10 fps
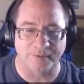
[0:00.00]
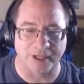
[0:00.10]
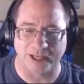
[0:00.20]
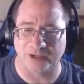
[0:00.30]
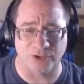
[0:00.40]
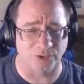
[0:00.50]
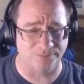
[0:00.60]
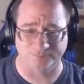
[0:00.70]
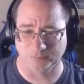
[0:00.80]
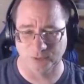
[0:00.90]
I don't
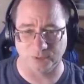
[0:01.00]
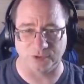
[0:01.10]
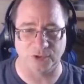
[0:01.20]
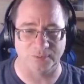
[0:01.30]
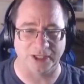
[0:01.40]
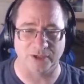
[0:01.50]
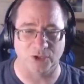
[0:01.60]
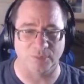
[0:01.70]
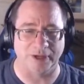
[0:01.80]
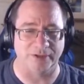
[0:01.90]
know. Ooh, excuse me. I
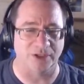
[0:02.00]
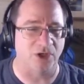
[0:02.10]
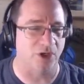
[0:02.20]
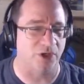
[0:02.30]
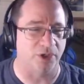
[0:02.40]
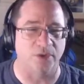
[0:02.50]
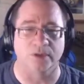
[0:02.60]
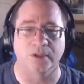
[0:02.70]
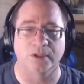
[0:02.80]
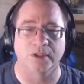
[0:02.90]
don't know about the
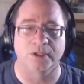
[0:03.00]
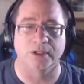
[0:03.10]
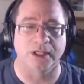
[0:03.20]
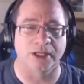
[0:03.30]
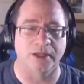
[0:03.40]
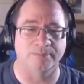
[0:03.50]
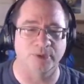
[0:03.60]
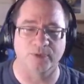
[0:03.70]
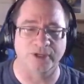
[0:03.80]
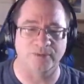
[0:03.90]
cargo. Uh,
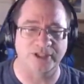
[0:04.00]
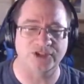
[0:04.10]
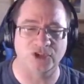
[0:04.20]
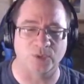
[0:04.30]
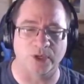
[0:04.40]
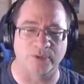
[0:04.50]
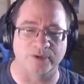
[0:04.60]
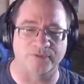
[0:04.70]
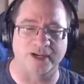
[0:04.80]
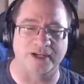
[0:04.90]
but we this is where
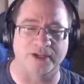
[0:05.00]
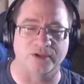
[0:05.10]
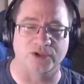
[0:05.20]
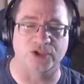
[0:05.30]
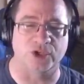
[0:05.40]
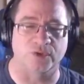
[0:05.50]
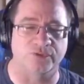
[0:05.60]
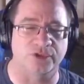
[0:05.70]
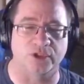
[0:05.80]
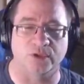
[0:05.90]
we were finding all the
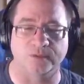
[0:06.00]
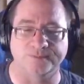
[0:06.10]
stoves, so